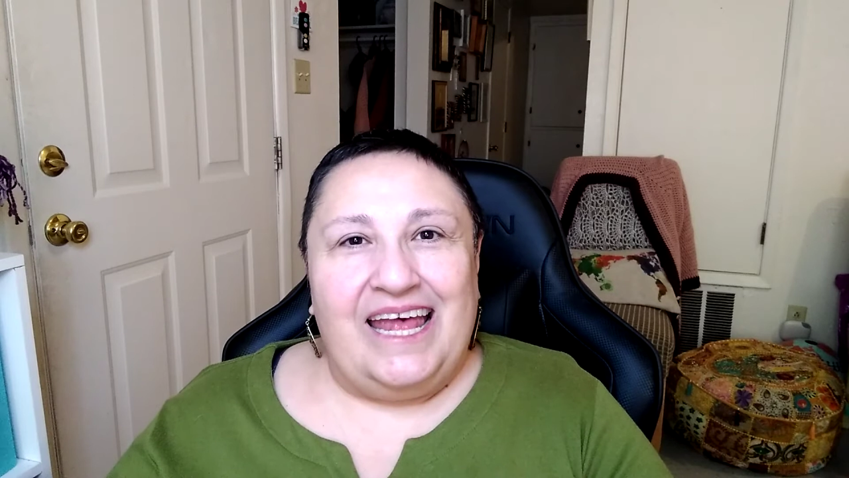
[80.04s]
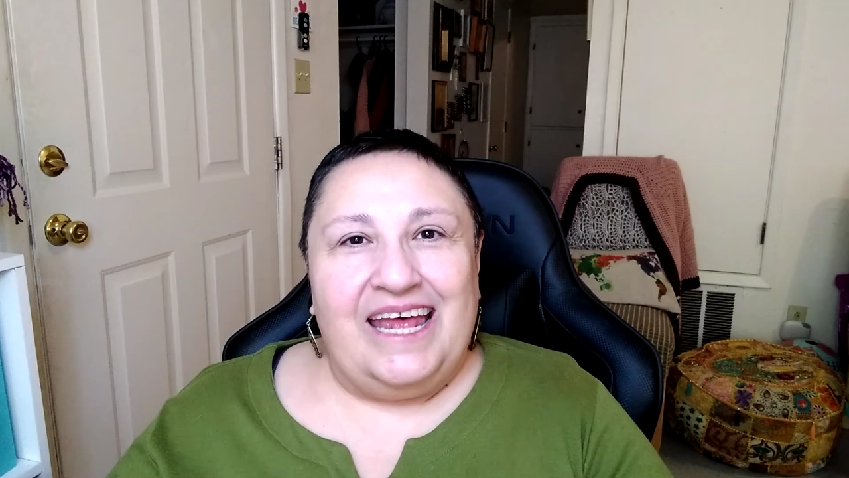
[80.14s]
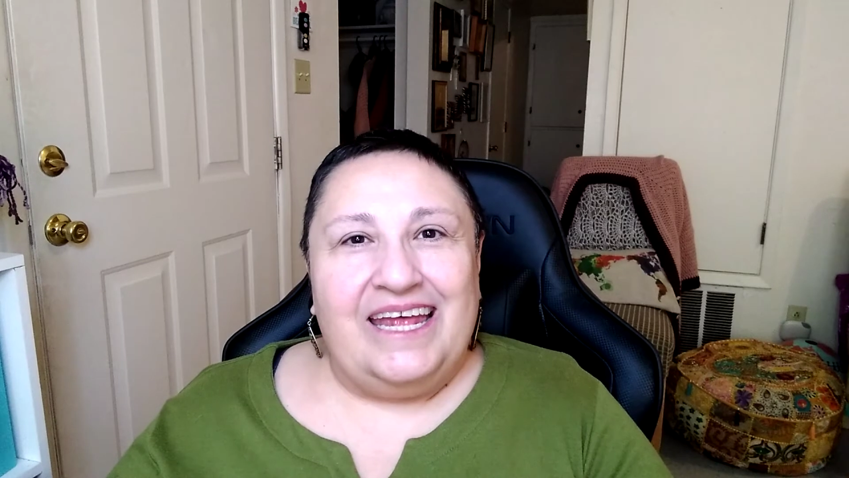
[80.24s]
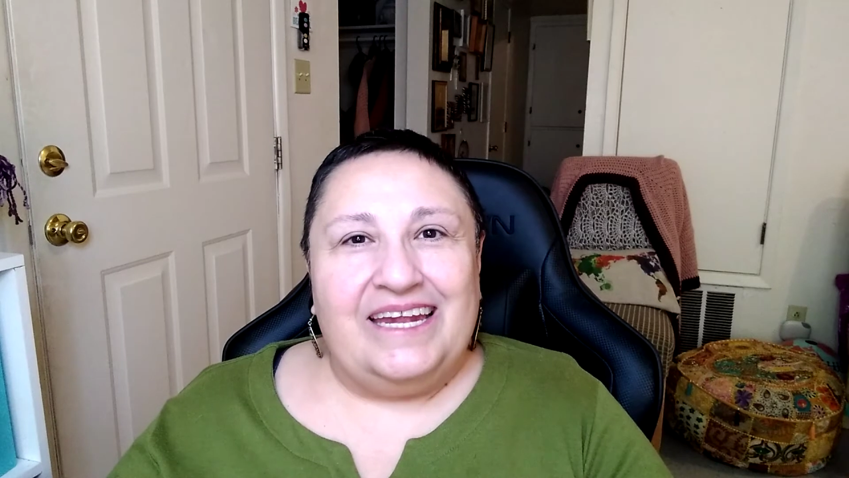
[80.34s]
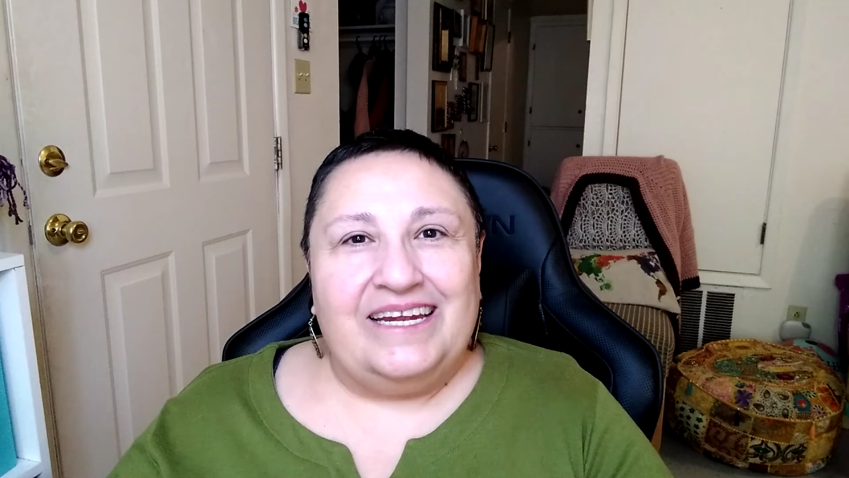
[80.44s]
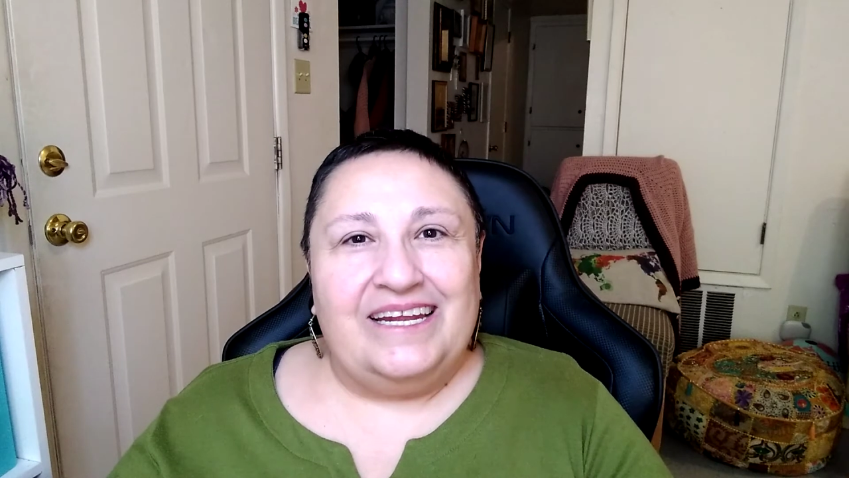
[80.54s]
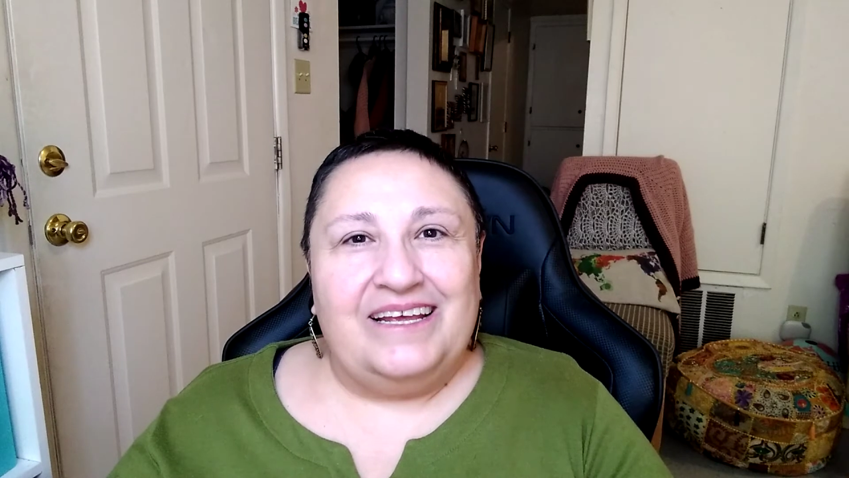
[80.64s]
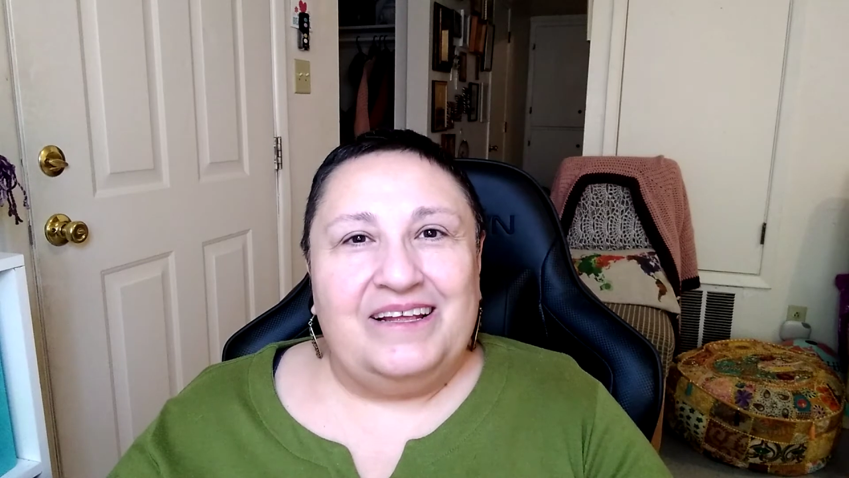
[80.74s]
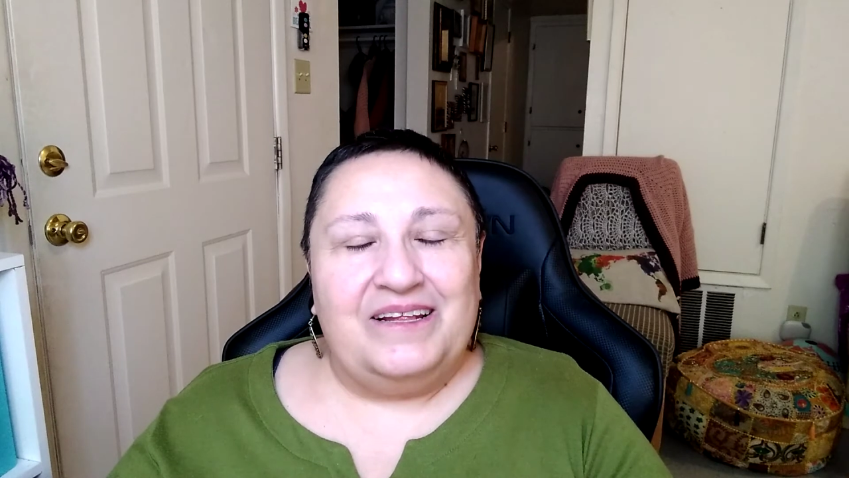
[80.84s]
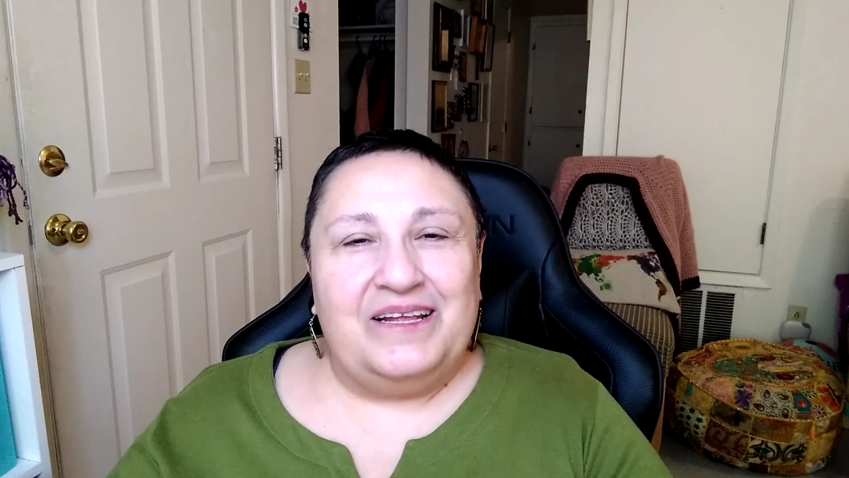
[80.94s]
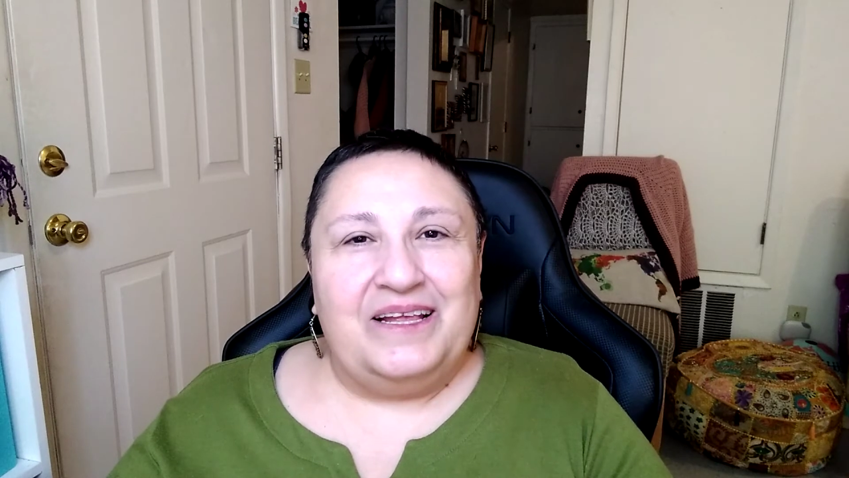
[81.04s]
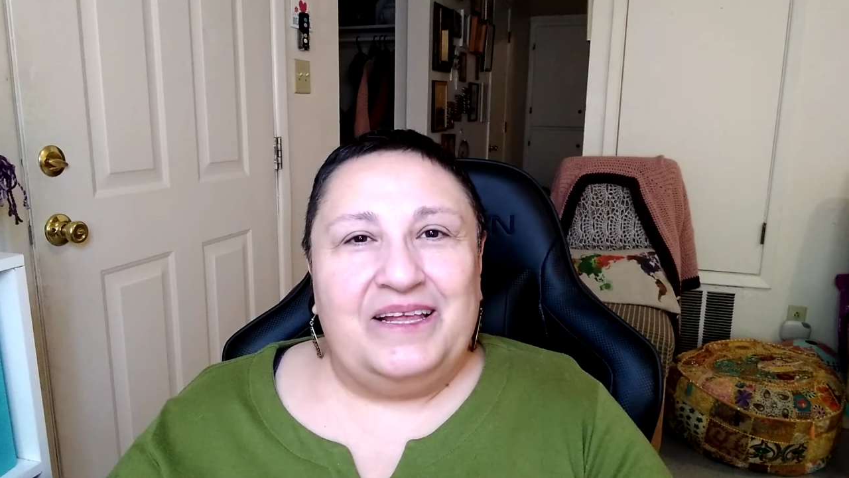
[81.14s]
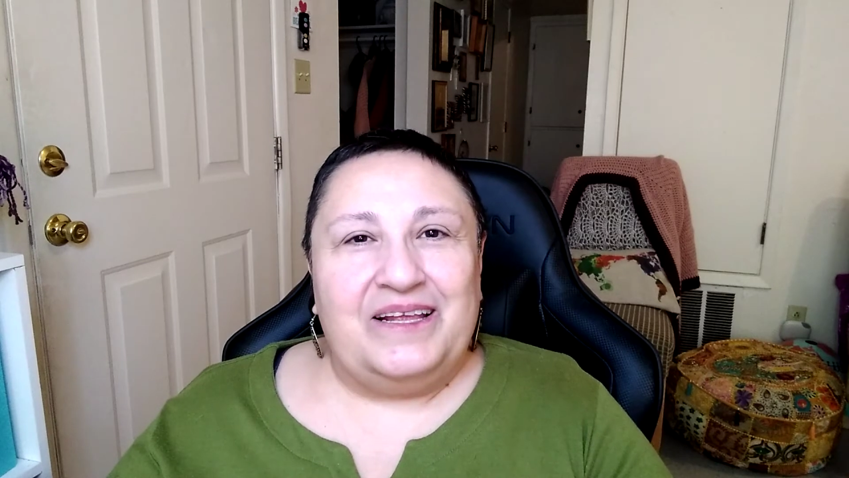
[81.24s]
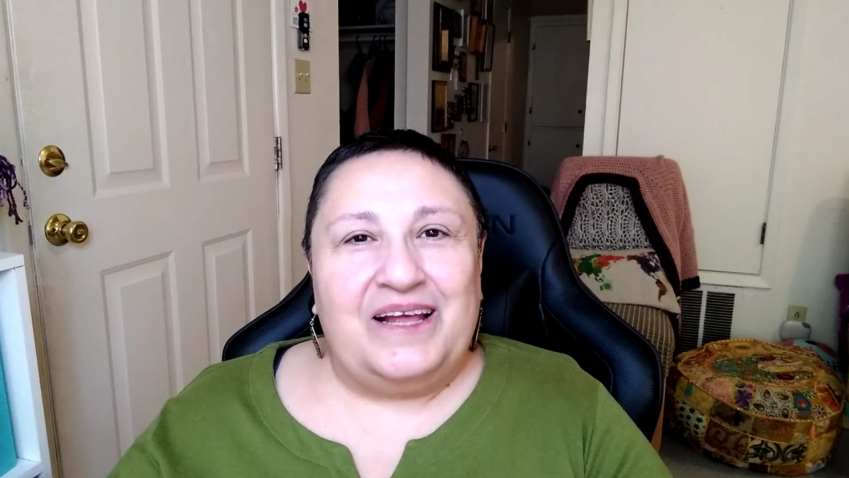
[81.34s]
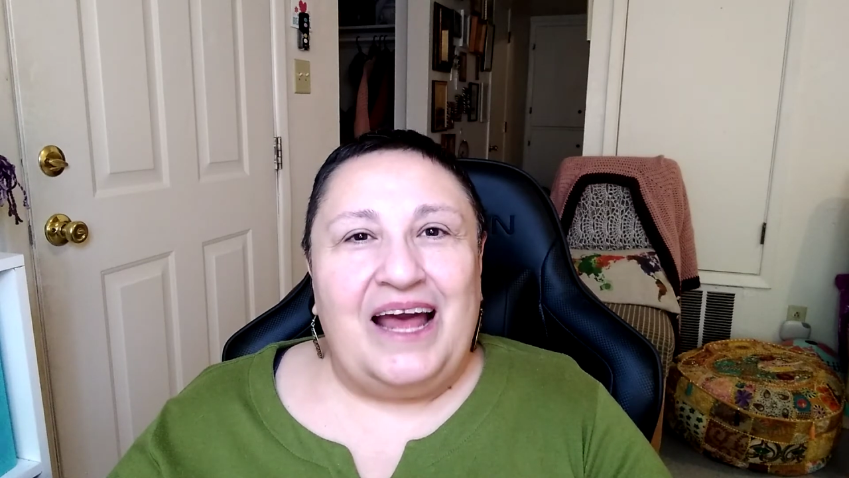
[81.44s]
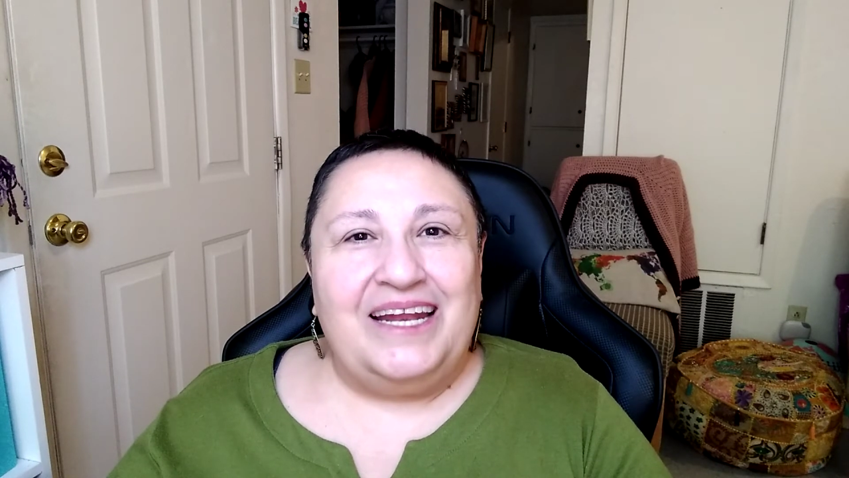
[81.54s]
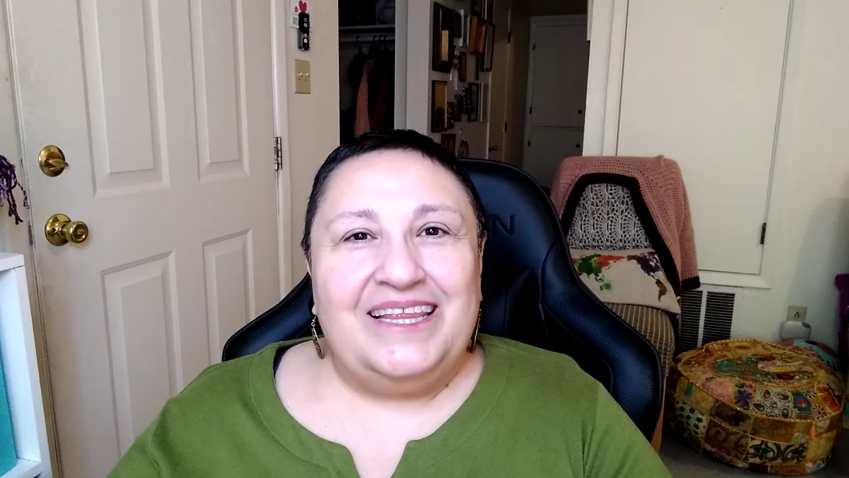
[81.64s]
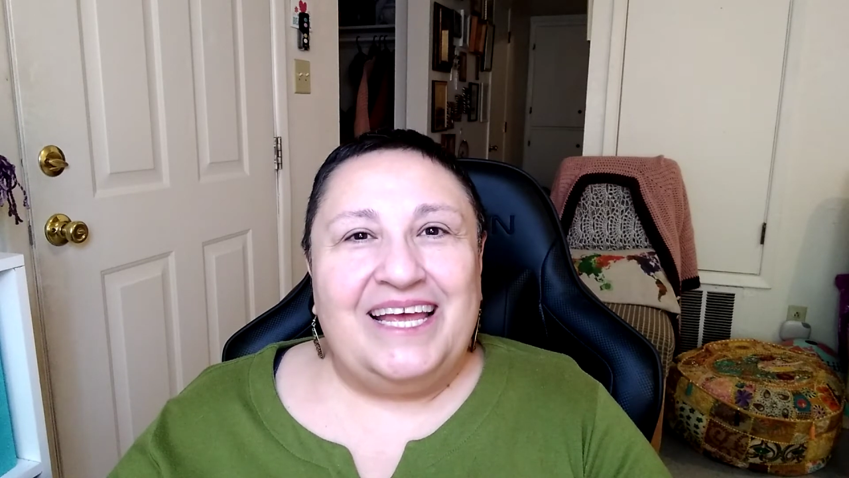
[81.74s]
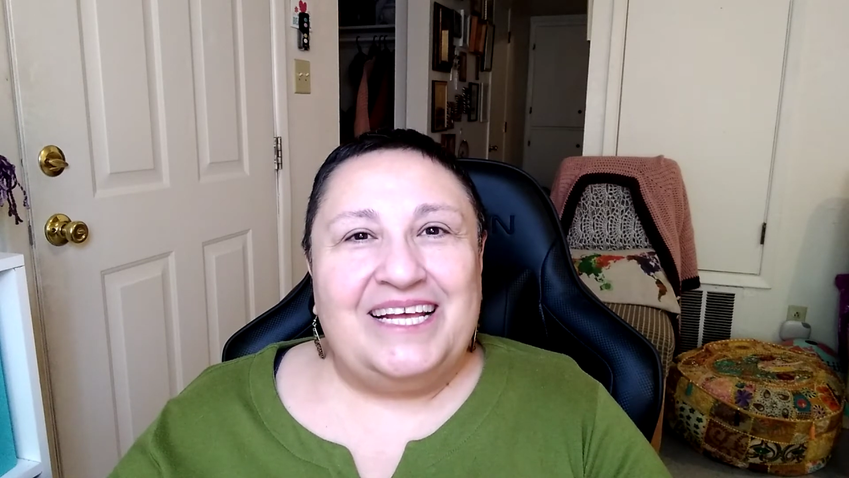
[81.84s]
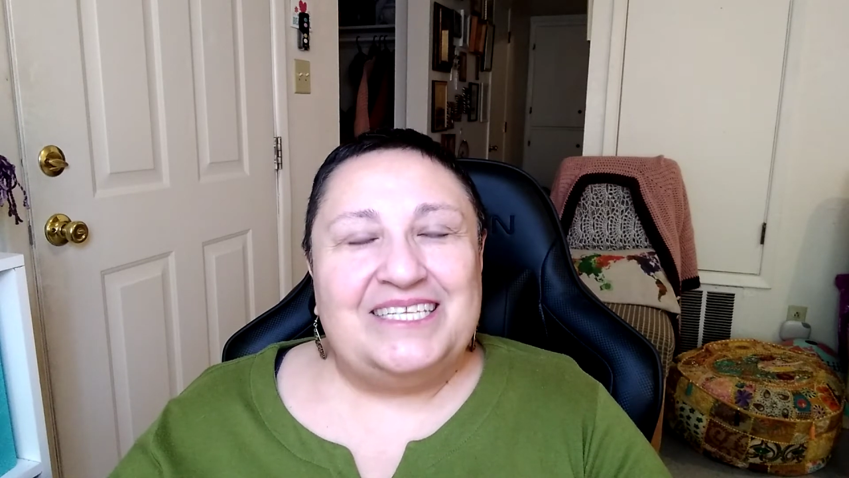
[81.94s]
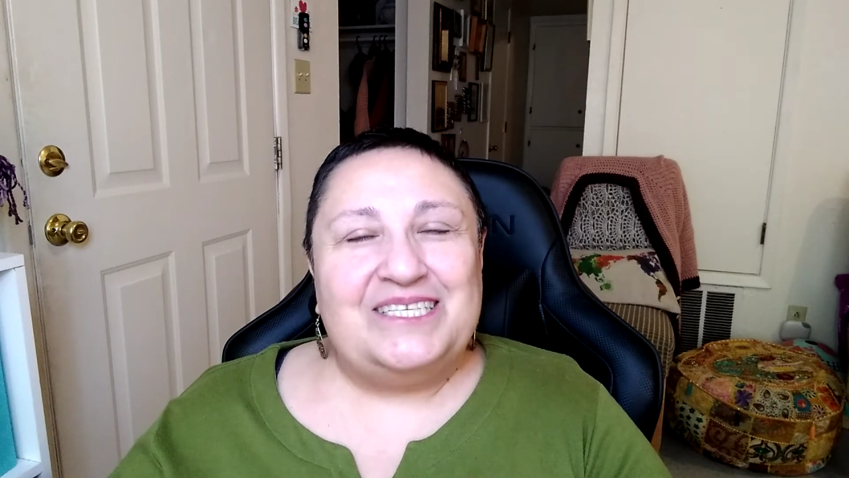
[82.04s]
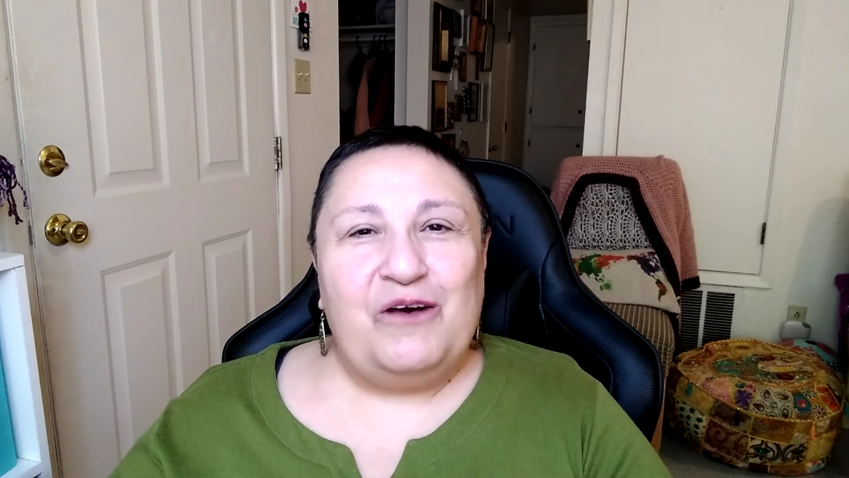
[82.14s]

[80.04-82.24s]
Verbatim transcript: and kind of like a